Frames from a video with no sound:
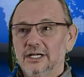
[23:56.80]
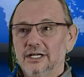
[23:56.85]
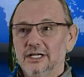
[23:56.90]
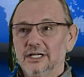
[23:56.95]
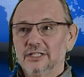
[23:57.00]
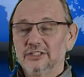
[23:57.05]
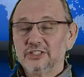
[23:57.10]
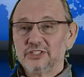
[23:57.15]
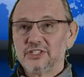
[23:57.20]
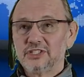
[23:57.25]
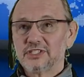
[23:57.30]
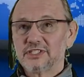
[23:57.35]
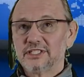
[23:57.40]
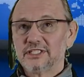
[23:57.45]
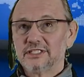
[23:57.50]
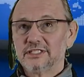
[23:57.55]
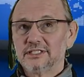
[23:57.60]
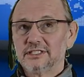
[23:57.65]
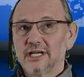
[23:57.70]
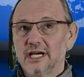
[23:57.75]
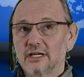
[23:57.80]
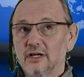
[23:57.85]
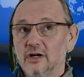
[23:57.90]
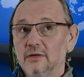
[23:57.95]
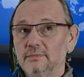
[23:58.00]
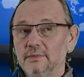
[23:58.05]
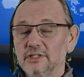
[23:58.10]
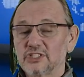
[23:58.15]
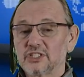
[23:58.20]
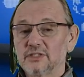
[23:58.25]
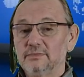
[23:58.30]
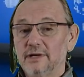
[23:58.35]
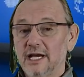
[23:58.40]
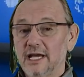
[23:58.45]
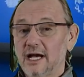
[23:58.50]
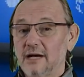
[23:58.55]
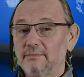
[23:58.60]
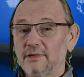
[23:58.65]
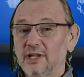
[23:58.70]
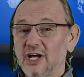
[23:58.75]
This is accomplished by
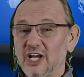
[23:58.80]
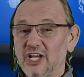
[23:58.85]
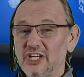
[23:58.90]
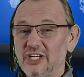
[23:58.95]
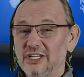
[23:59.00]
applying